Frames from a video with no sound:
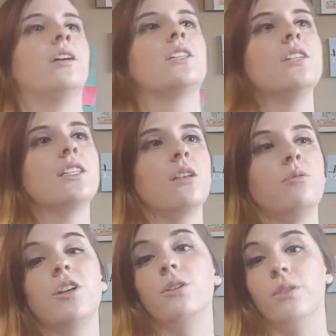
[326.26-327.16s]
so this is gonna be
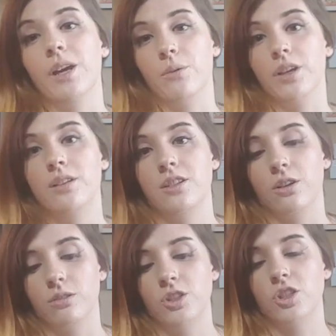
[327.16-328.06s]
another rant one,
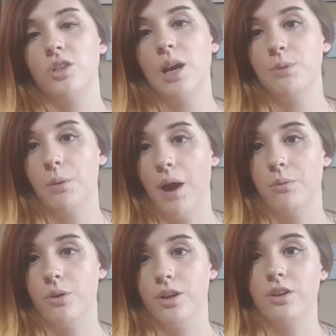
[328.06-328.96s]
so just grab your
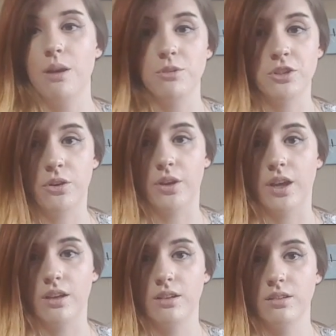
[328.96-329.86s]
popcorn, grab your
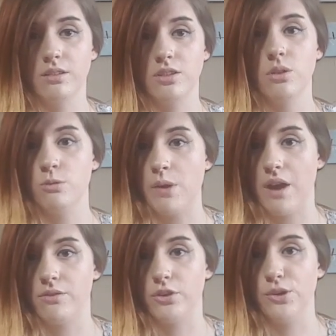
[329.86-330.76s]
soda. Soda's
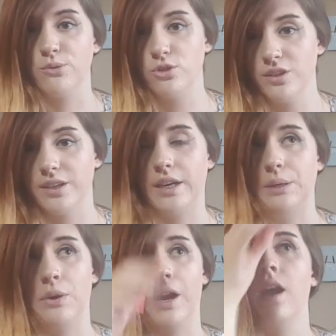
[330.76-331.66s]
bad for you, but drink it
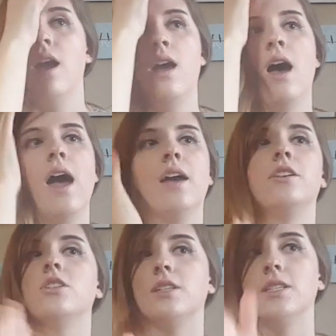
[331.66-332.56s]
anyway, and
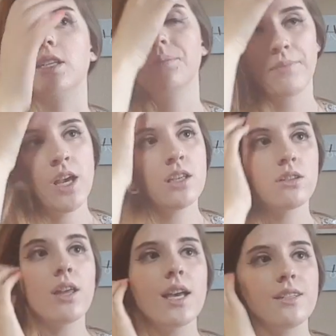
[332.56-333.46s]
just listen.
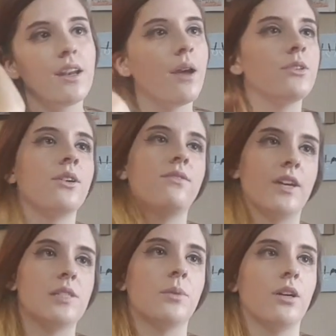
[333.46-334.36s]
So last night I was on
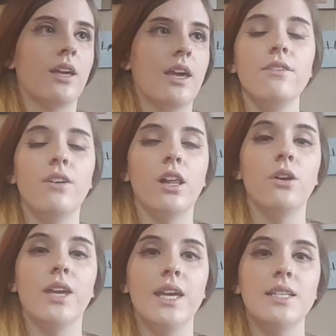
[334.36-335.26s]
Facebook, and I follow
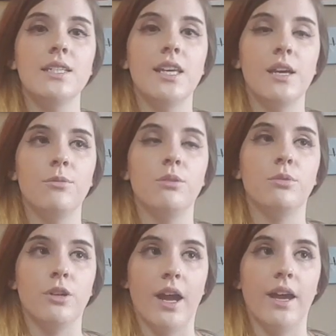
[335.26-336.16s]
Candace Cameron
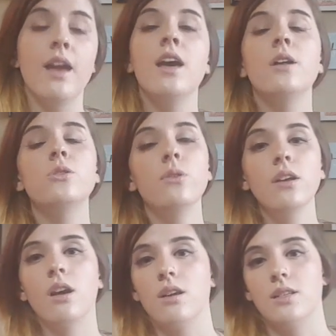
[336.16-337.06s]
Bure. It's
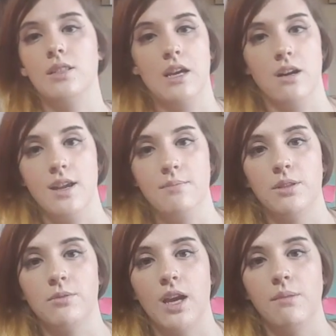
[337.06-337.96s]
really hard to say her name
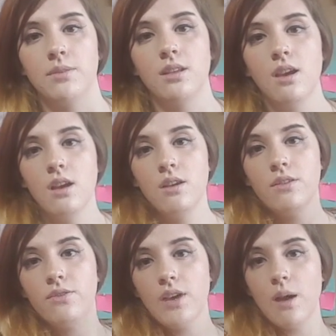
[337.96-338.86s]
sometimes.
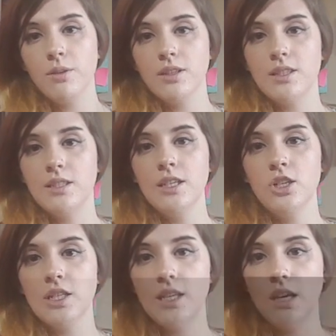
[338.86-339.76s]
The fabulous
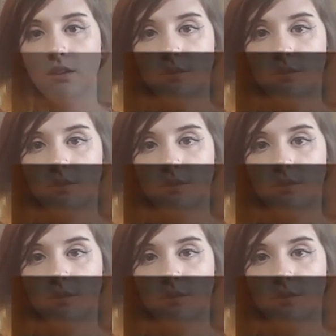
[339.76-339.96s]
DJ Tanner